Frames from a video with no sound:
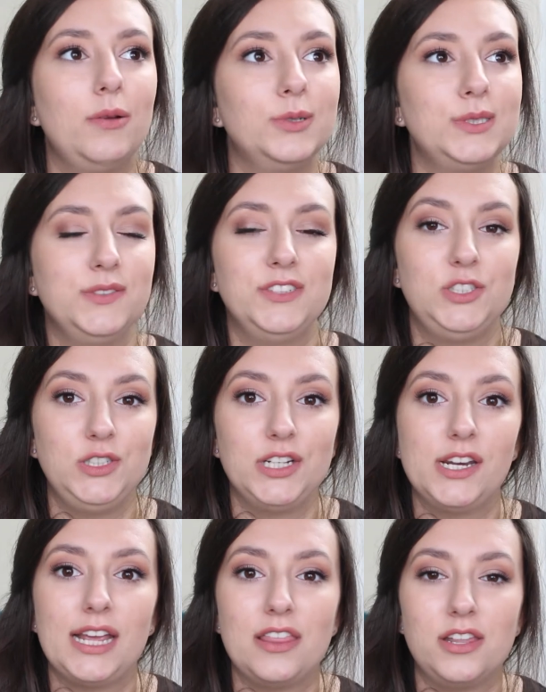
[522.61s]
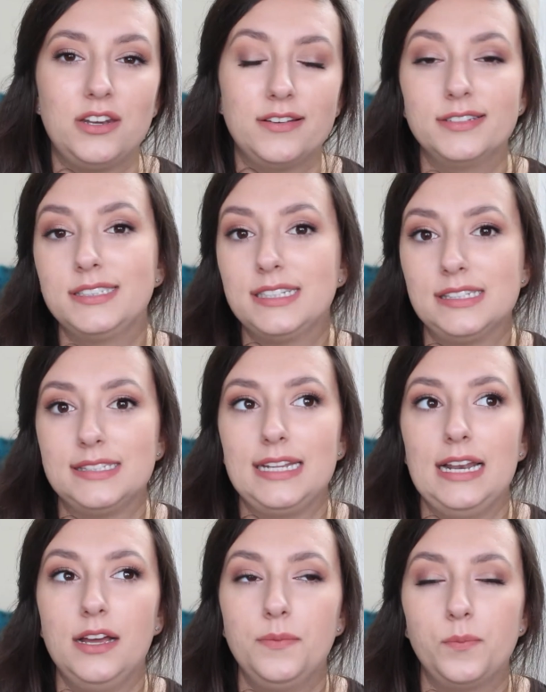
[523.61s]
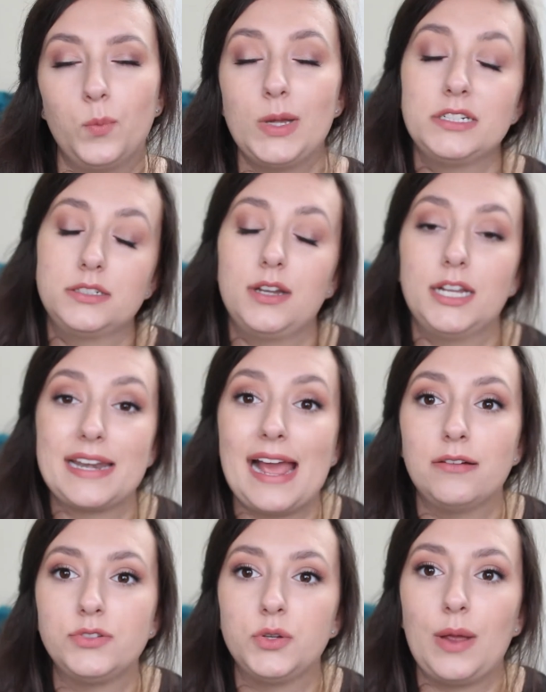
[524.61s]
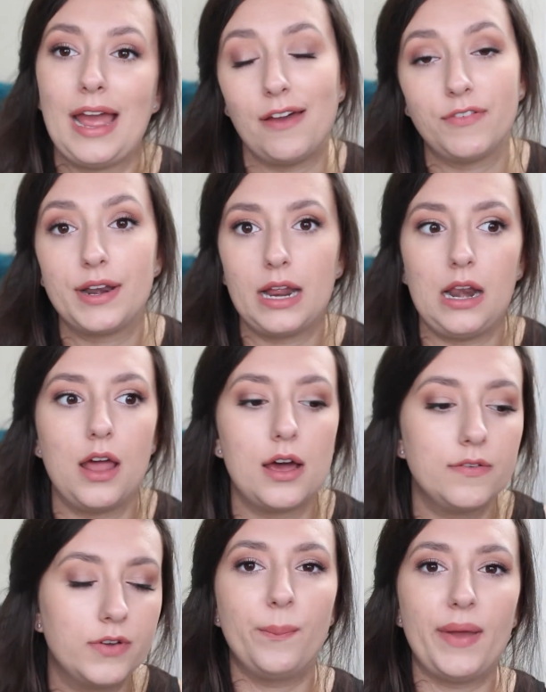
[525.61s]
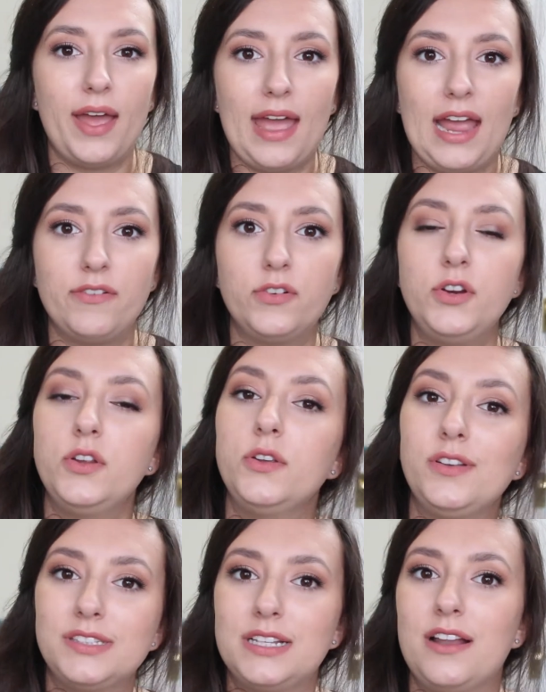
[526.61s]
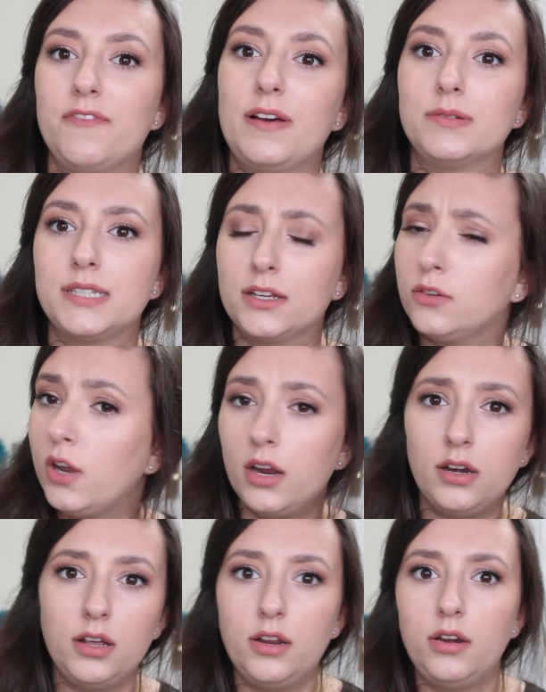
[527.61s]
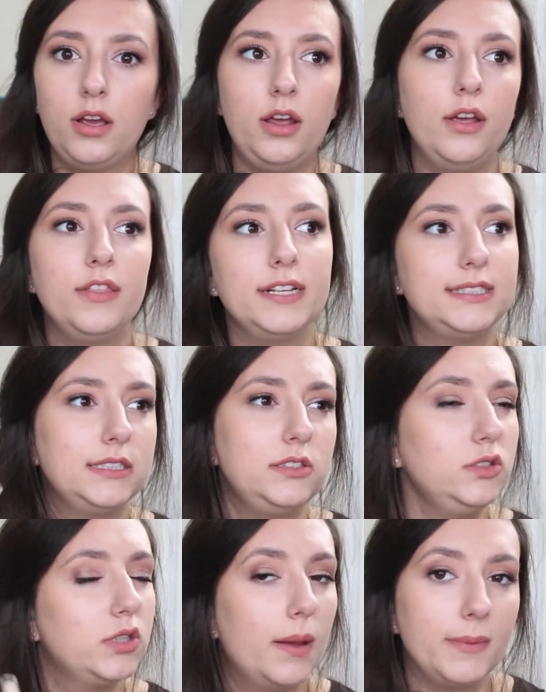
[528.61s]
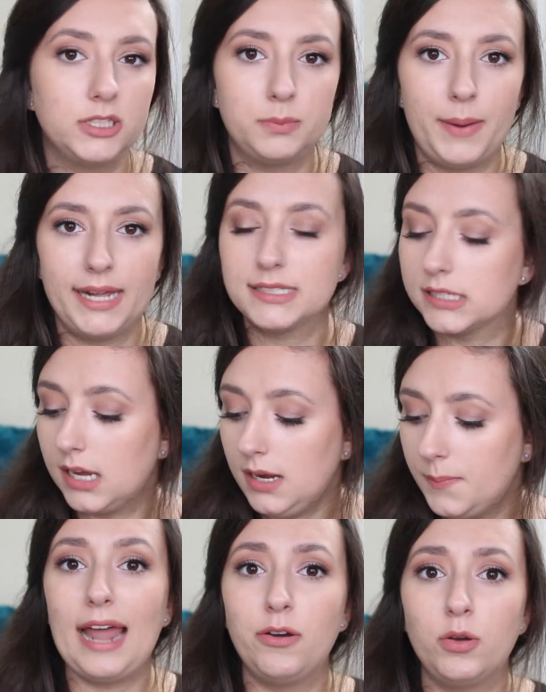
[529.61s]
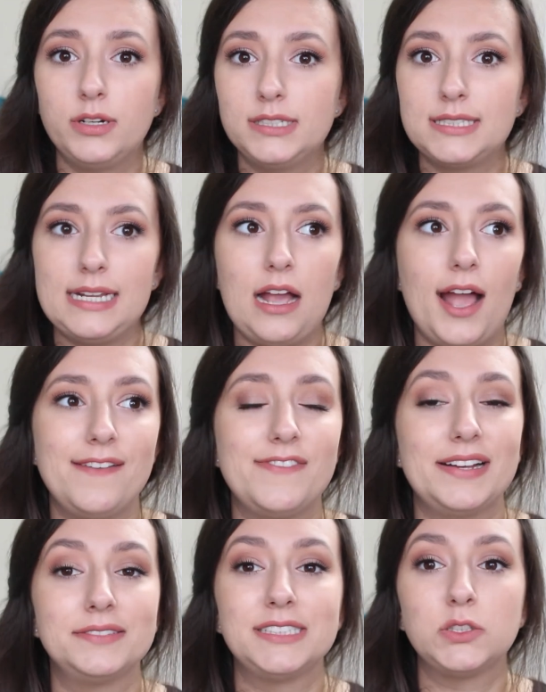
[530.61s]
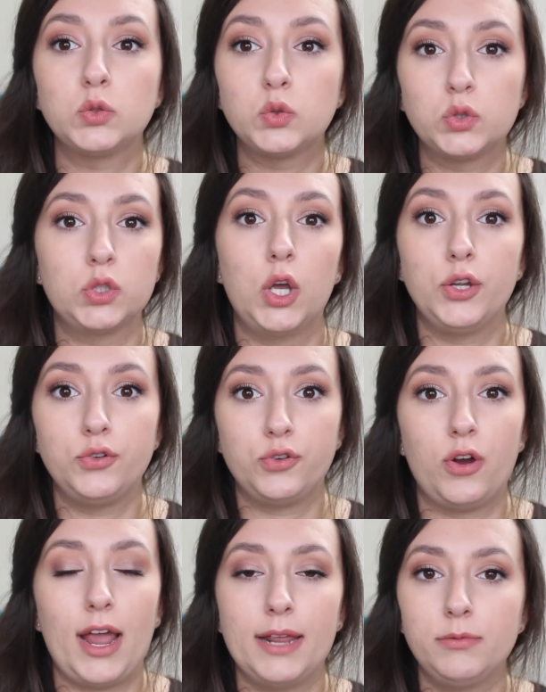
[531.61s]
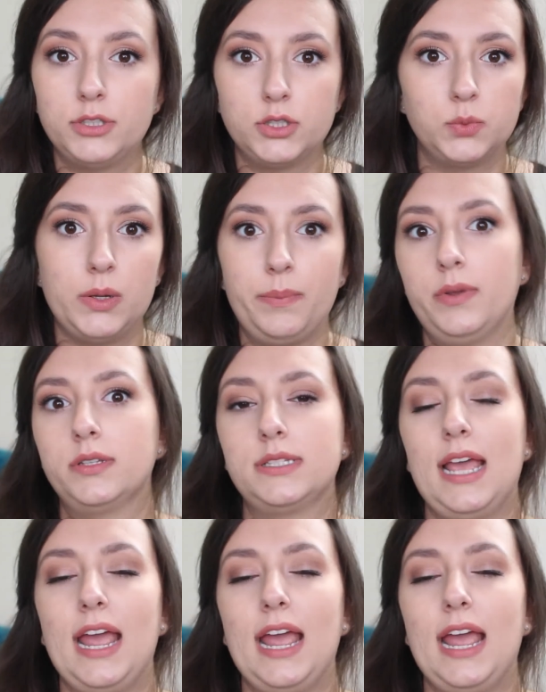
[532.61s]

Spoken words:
I was originally going to get the NARS concealer, which I now do have and I love, but everyone who used to love that was like, no, this is so much better. And honestly, I found it so dry, which is weird because